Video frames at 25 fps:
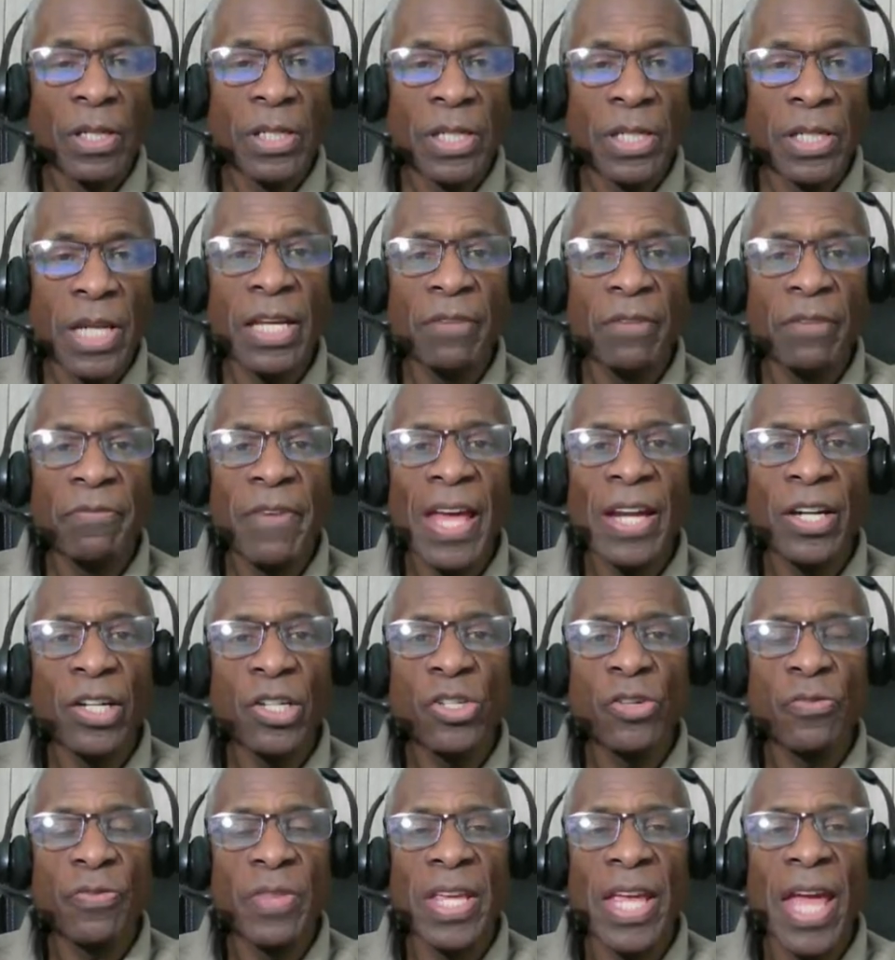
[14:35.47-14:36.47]
Take
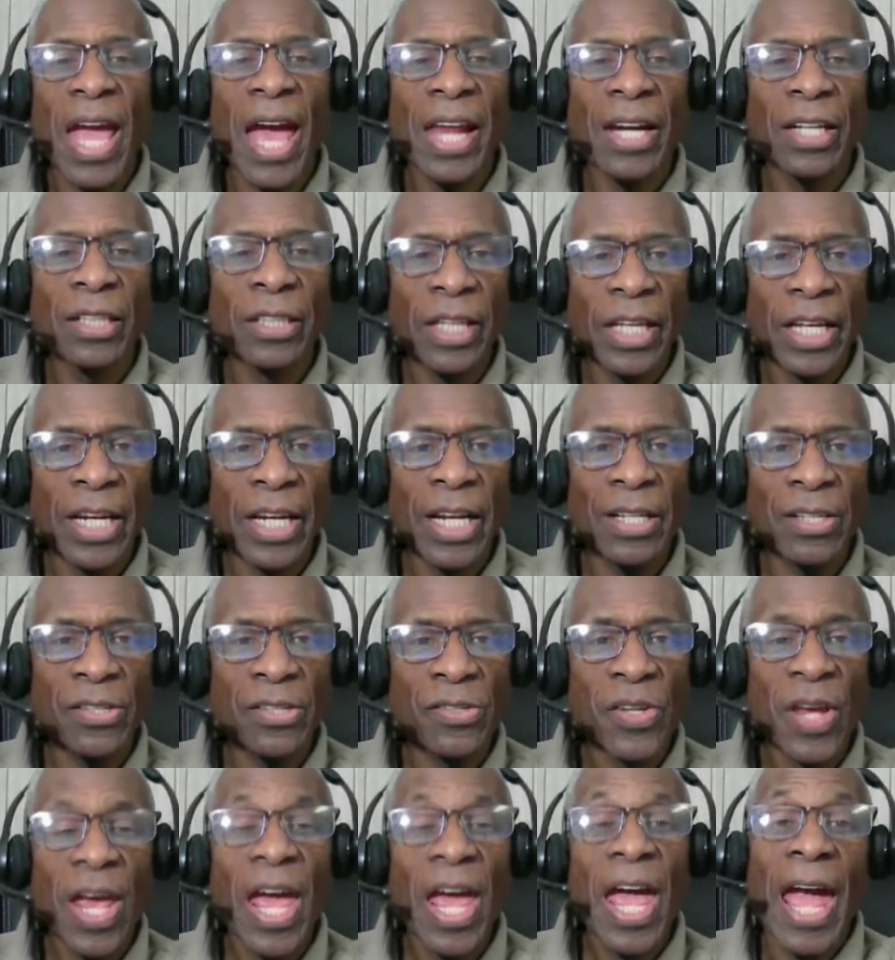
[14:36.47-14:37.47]
advantage of the
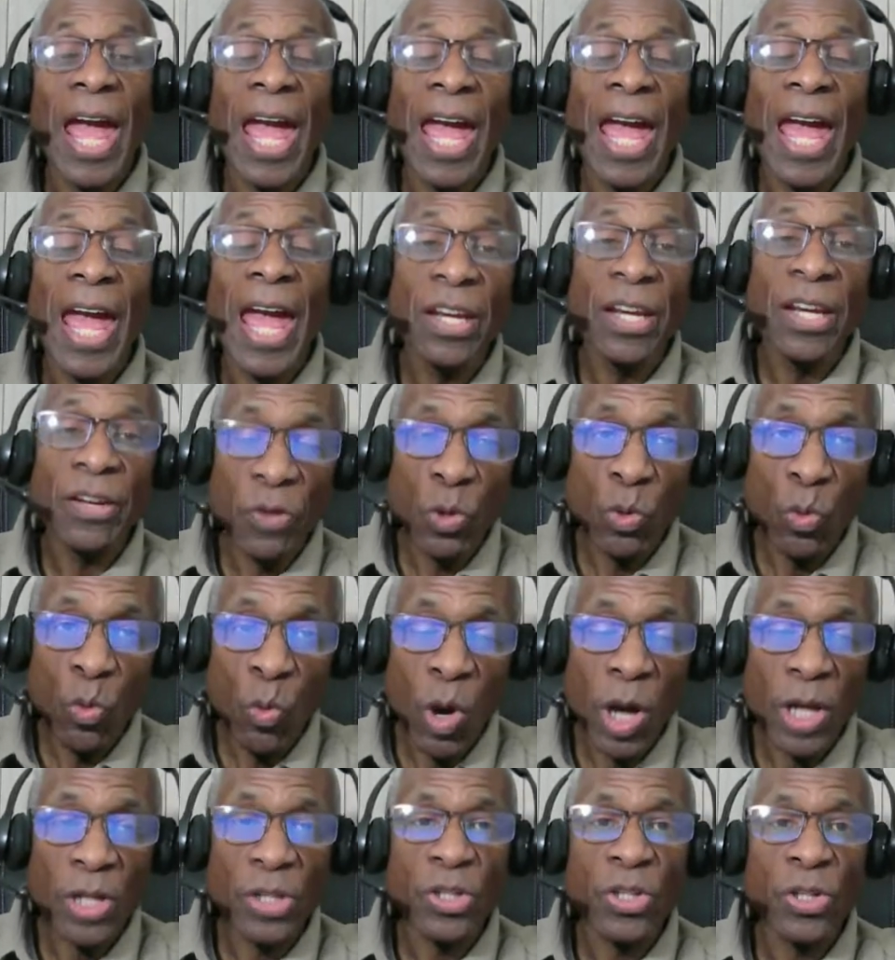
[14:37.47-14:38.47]
analytics. And if you
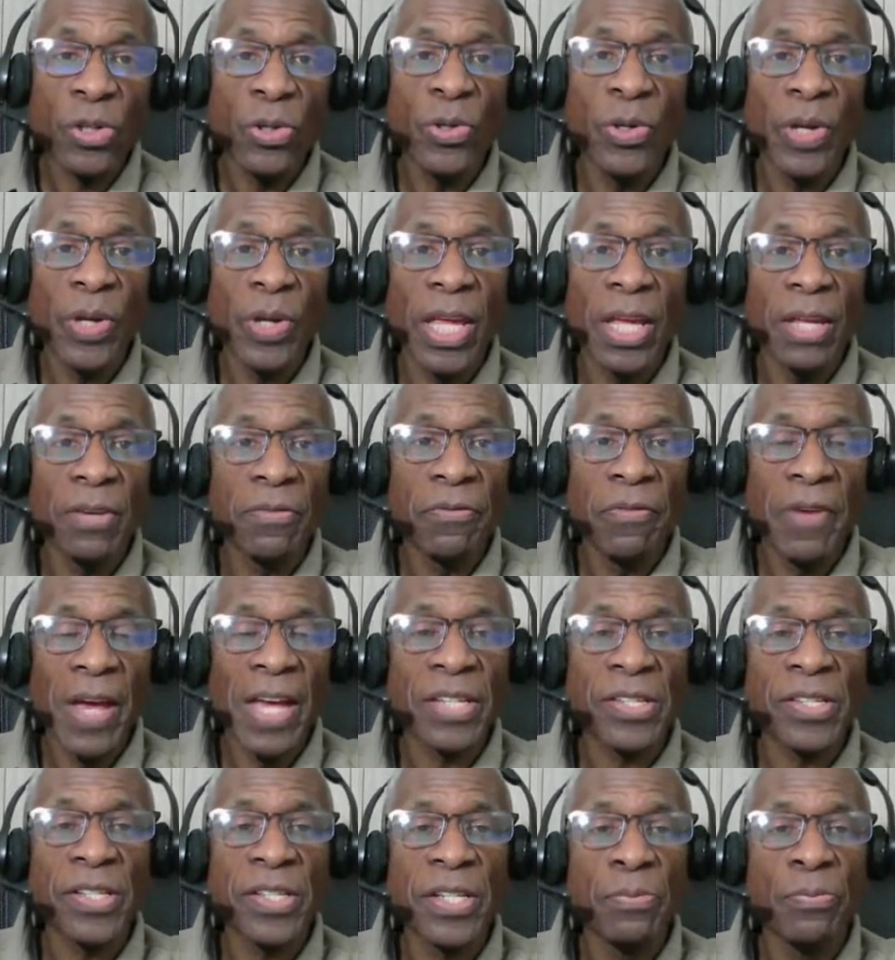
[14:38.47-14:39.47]
want to
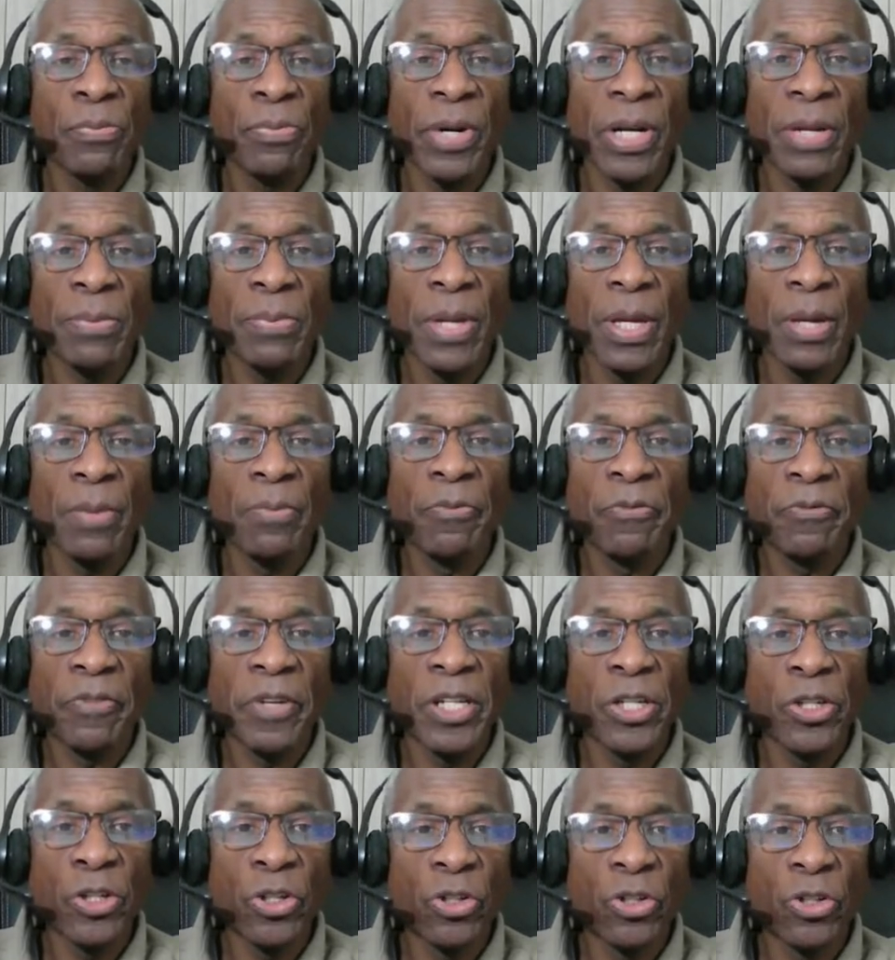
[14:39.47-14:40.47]
invest in premium
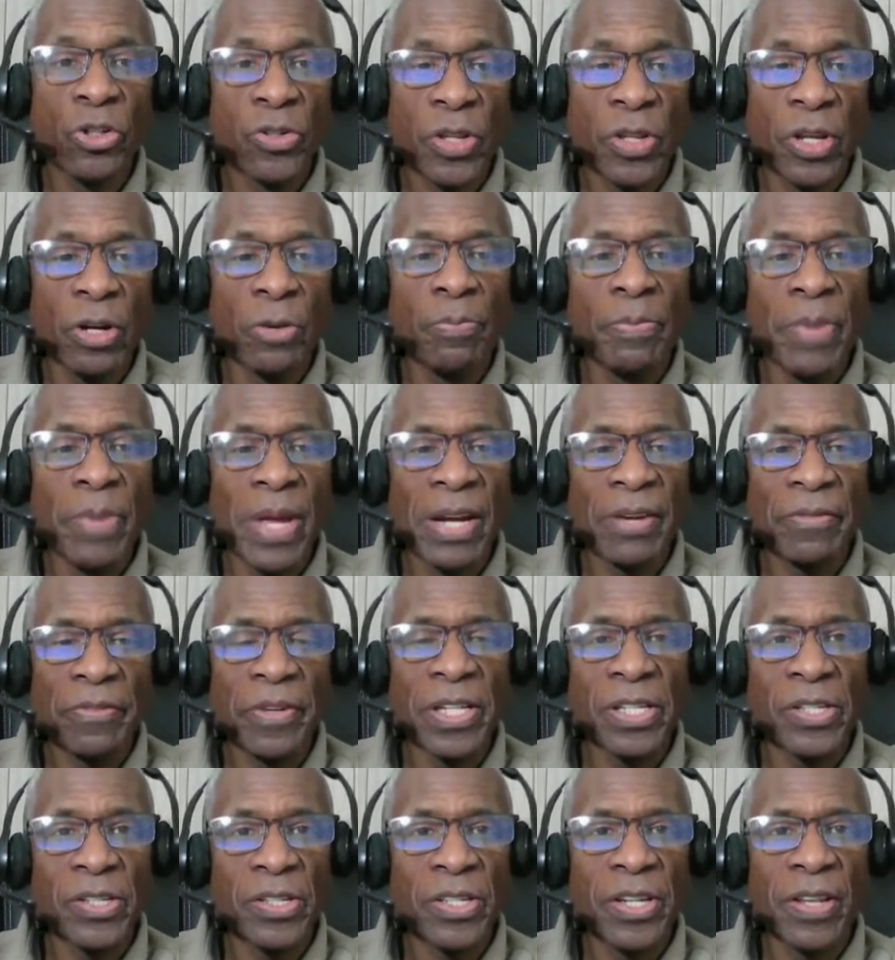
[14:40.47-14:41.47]
features, there are
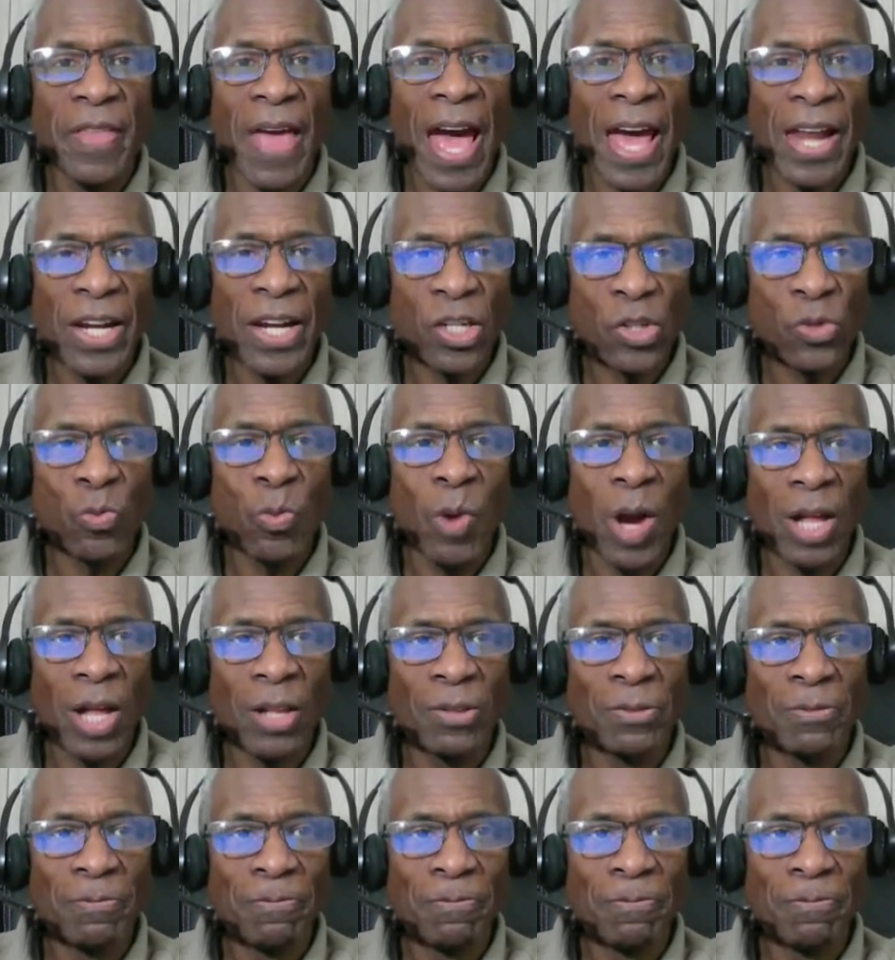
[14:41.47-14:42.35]
benefits to that as well.